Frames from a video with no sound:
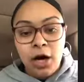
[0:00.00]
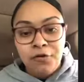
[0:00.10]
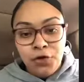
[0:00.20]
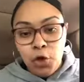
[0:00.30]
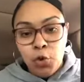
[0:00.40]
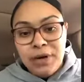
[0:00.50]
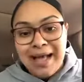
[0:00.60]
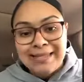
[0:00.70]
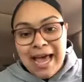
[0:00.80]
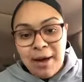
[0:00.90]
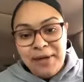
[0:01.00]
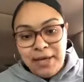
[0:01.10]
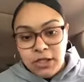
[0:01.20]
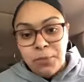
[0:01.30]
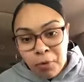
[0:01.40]
of you not tapping
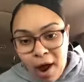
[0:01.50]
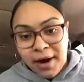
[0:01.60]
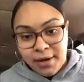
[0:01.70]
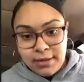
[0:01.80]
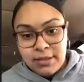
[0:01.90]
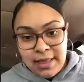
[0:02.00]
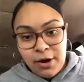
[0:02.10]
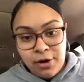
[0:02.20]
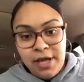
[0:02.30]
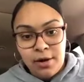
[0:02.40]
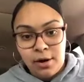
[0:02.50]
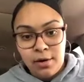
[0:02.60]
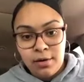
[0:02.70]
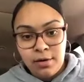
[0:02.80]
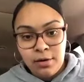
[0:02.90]
into products that are here.
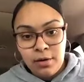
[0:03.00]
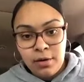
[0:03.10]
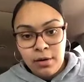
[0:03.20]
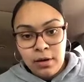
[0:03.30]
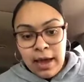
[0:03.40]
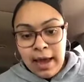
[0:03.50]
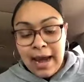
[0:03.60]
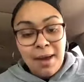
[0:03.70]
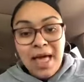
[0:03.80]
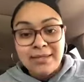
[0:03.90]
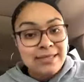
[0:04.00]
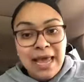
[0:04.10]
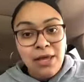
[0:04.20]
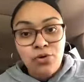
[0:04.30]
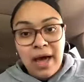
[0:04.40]
And I'm not
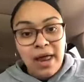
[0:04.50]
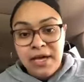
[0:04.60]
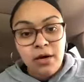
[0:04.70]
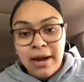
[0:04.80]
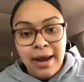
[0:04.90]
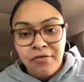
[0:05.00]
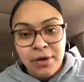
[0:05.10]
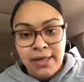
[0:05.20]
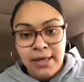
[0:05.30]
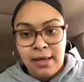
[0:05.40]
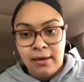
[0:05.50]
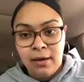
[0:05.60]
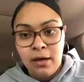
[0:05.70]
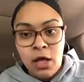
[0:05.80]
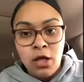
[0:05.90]
saying you got to be good at everything.
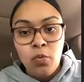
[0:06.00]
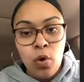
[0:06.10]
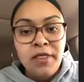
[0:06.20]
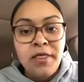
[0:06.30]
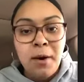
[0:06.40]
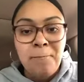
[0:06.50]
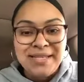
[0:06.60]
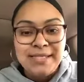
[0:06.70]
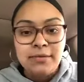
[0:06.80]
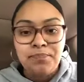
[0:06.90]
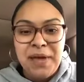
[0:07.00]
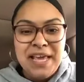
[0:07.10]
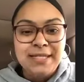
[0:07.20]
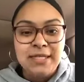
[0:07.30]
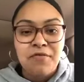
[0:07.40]
One of the best
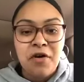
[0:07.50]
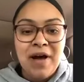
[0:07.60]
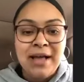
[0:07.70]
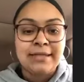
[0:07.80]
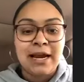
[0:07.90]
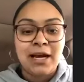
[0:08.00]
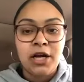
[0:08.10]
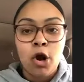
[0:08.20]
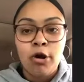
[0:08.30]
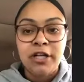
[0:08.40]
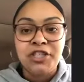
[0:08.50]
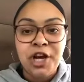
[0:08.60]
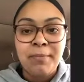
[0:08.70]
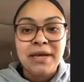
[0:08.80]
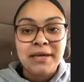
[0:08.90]
pieces of advice that I could have heard a
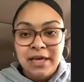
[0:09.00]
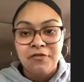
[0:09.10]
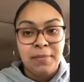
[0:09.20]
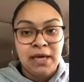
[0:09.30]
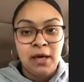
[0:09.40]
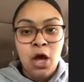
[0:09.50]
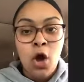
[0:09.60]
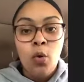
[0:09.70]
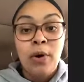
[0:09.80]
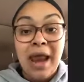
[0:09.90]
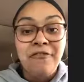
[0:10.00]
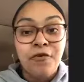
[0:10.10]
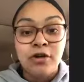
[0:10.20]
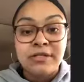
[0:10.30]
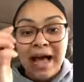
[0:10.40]
chairman give me when I
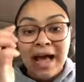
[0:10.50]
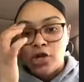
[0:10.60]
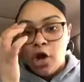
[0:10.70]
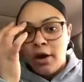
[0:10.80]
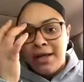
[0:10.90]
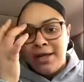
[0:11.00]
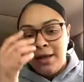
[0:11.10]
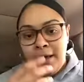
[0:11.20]
first got started